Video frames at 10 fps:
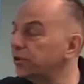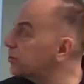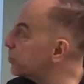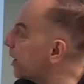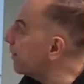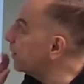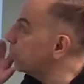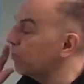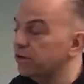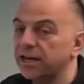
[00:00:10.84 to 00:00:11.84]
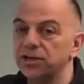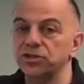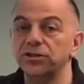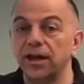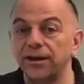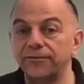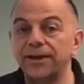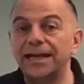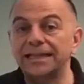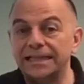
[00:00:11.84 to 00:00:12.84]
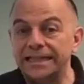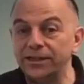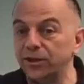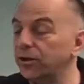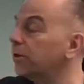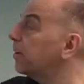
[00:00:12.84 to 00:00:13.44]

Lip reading: describing the rotation of linear